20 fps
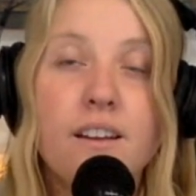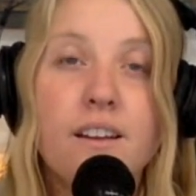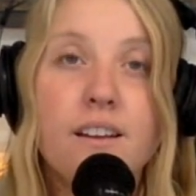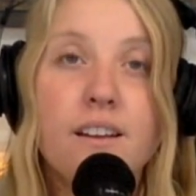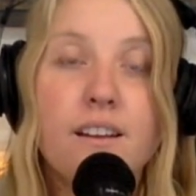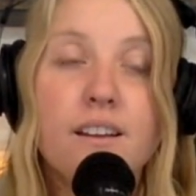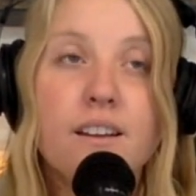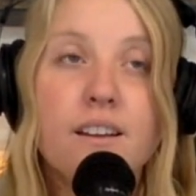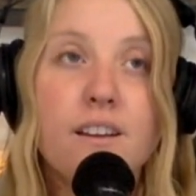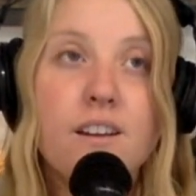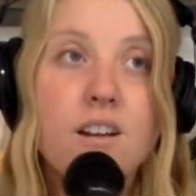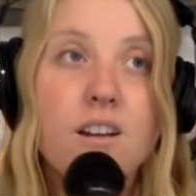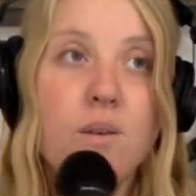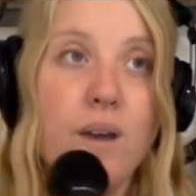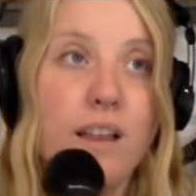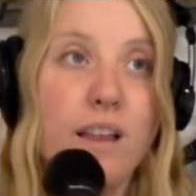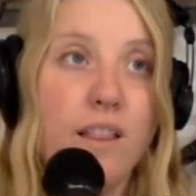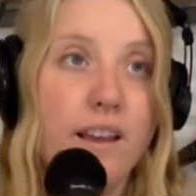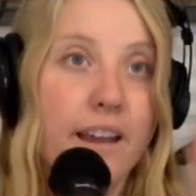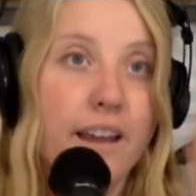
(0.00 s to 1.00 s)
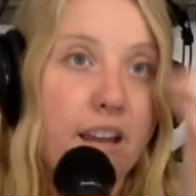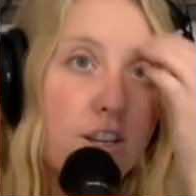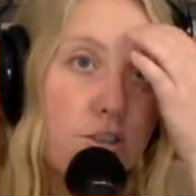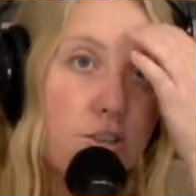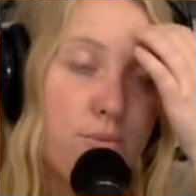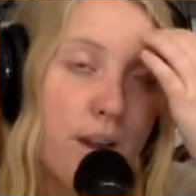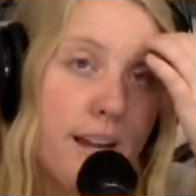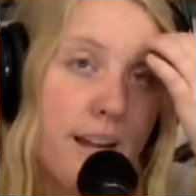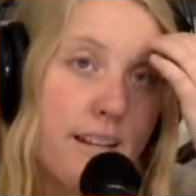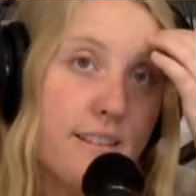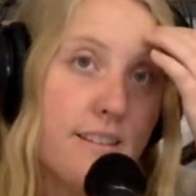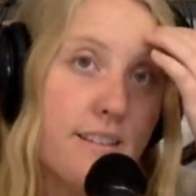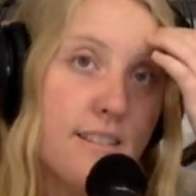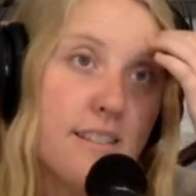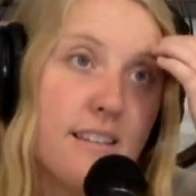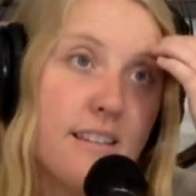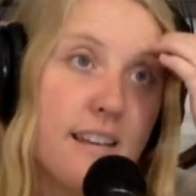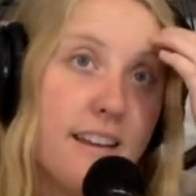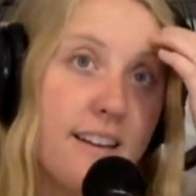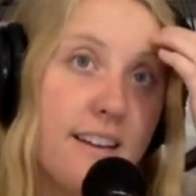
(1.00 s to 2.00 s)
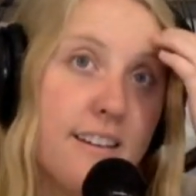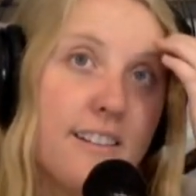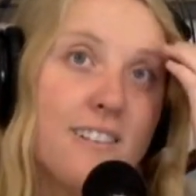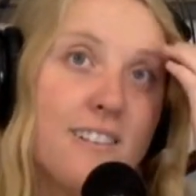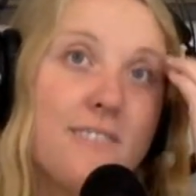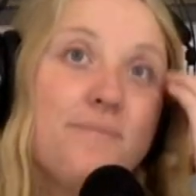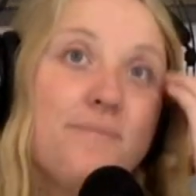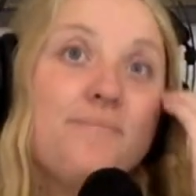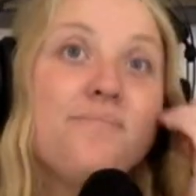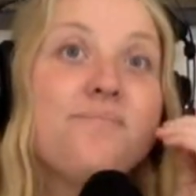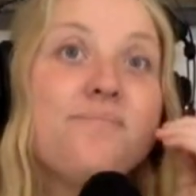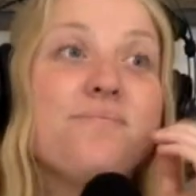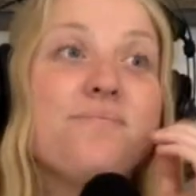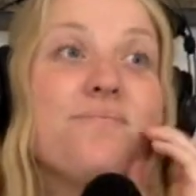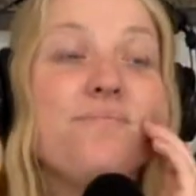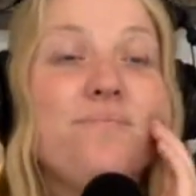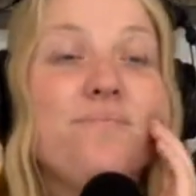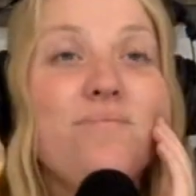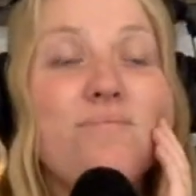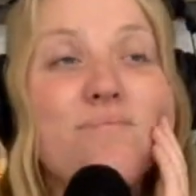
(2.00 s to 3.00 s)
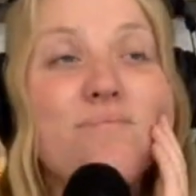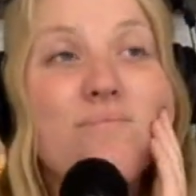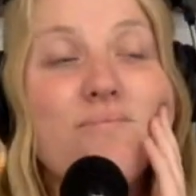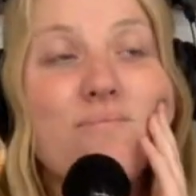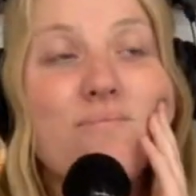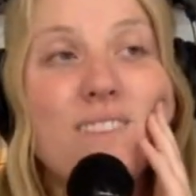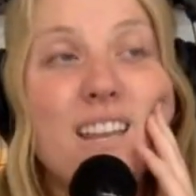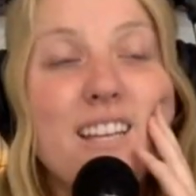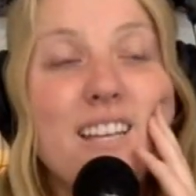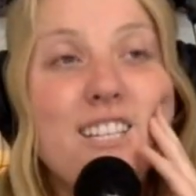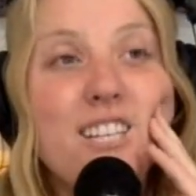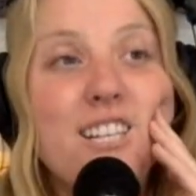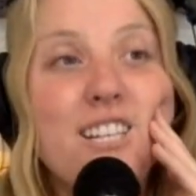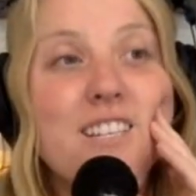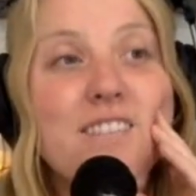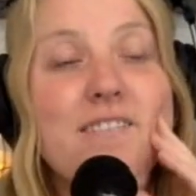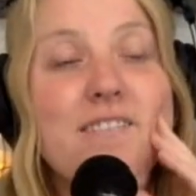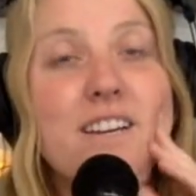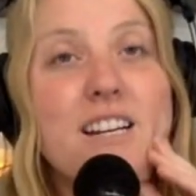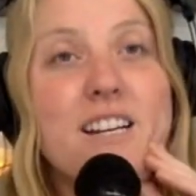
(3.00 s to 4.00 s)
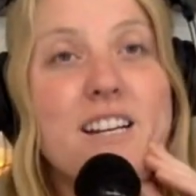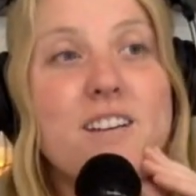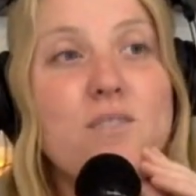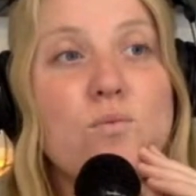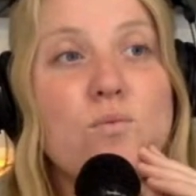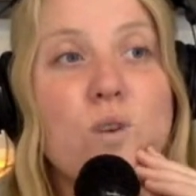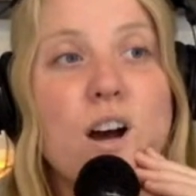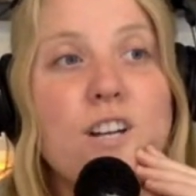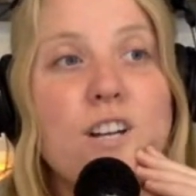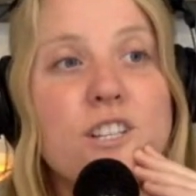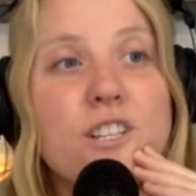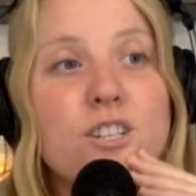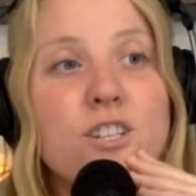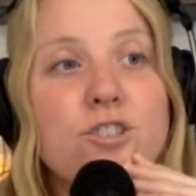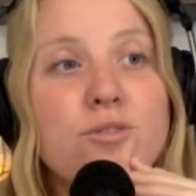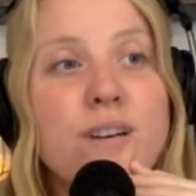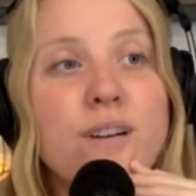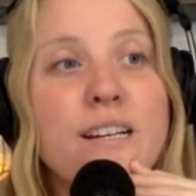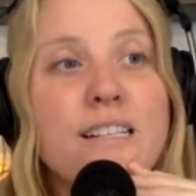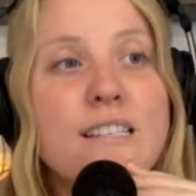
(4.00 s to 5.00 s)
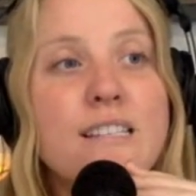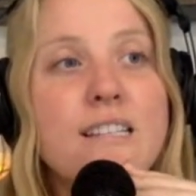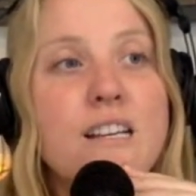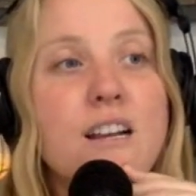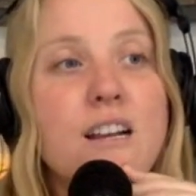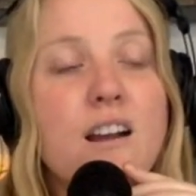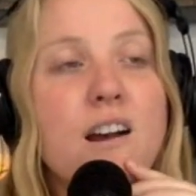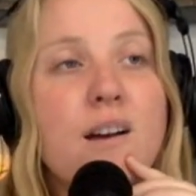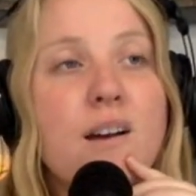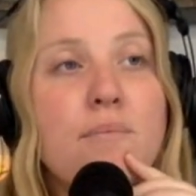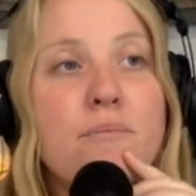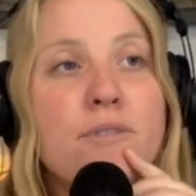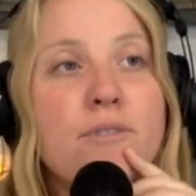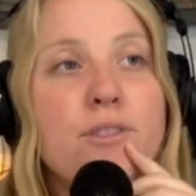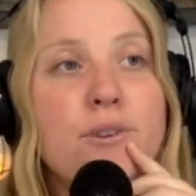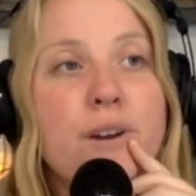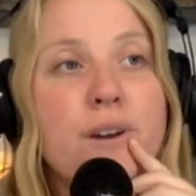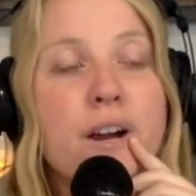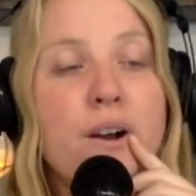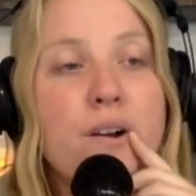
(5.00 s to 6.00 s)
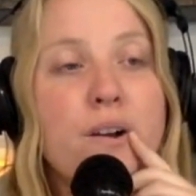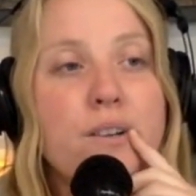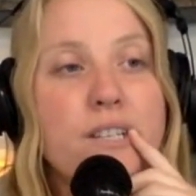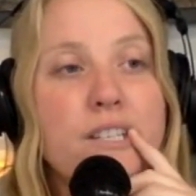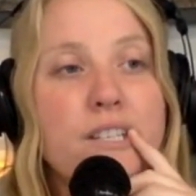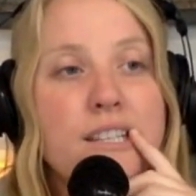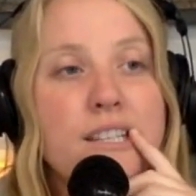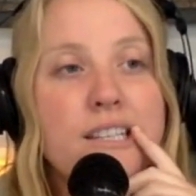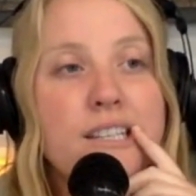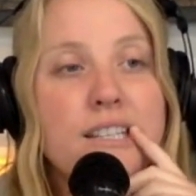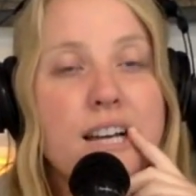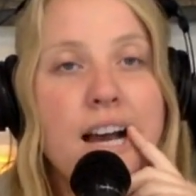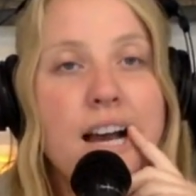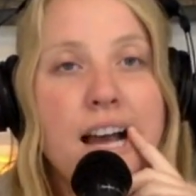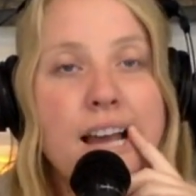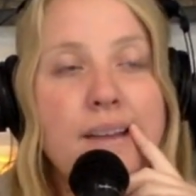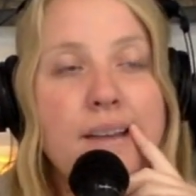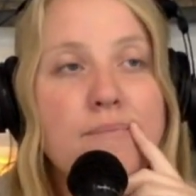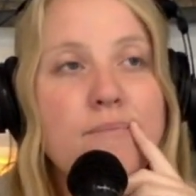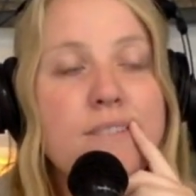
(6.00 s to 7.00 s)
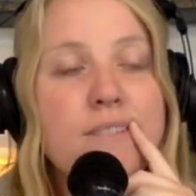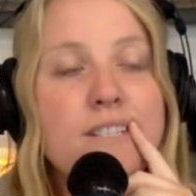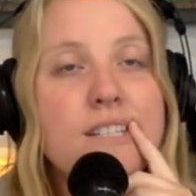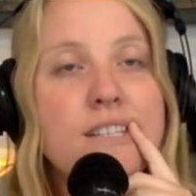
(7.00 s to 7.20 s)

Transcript: You know, I look at trends and it's just funny to watch the trends that come throughout the times